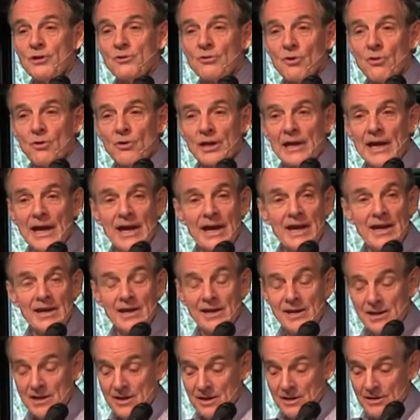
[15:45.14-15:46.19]
in growing
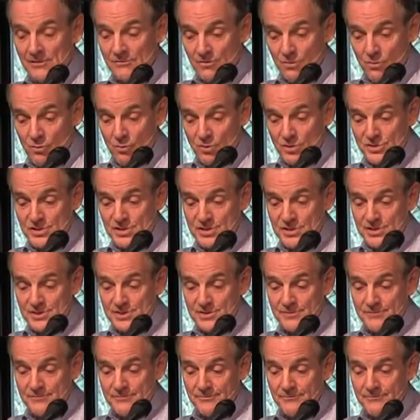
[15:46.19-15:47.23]
hay for
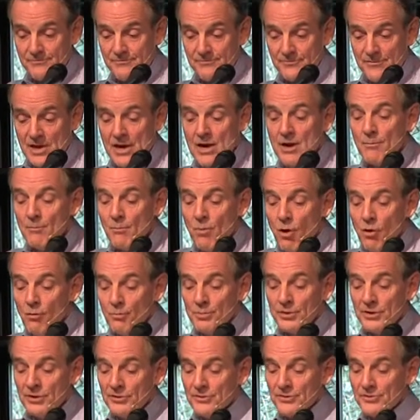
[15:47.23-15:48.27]
horses.
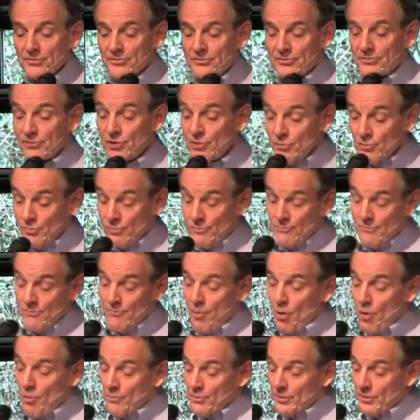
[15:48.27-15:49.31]
Boat builders, too.
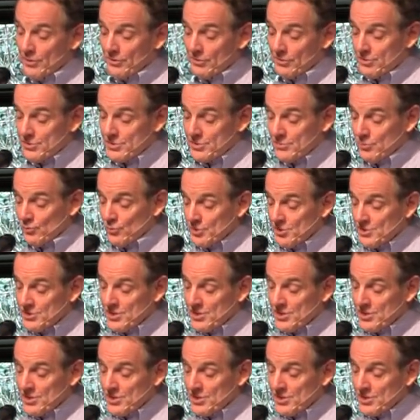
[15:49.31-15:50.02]
Boat builders will